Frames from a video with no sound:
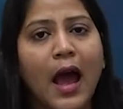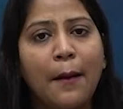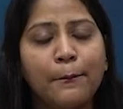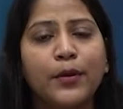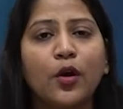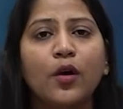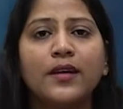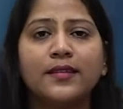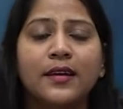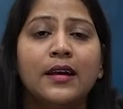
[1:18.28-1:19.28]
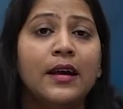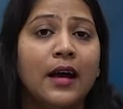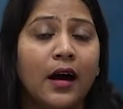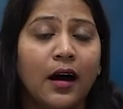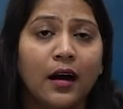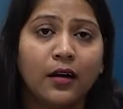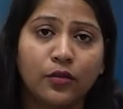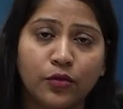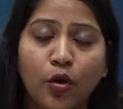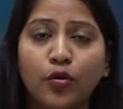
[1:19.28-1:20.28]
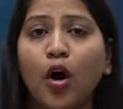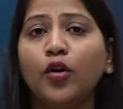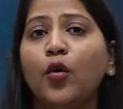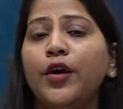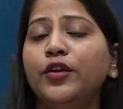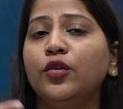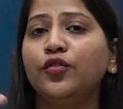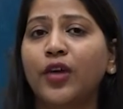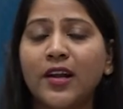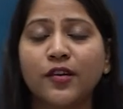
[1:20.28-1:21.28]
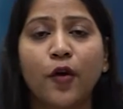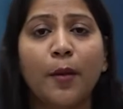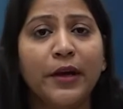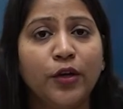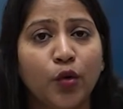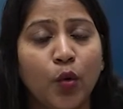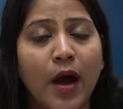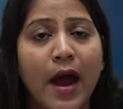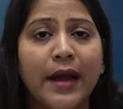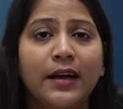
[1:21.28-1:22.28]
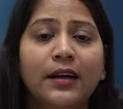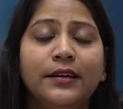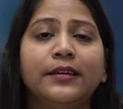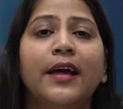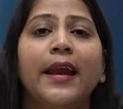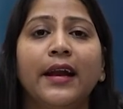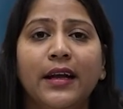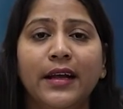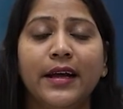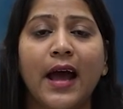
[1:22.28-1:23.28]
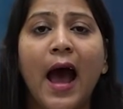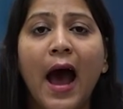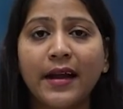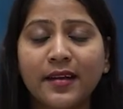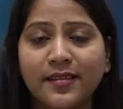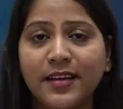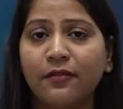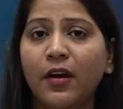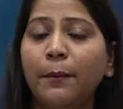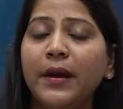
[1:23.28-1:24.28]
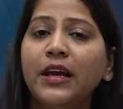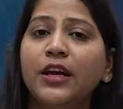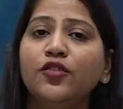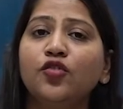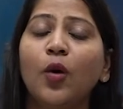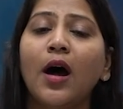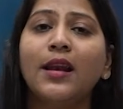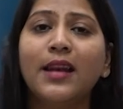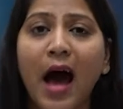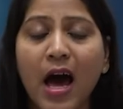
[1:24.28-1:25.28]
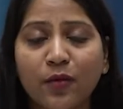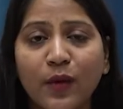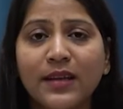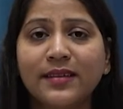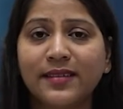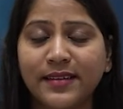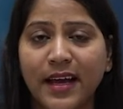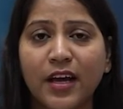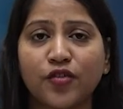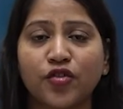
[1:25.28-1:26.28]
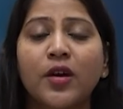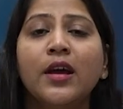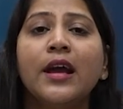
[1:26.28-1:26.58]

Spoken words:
embryo is not going to transform into adult directly and is developing into a larval stage,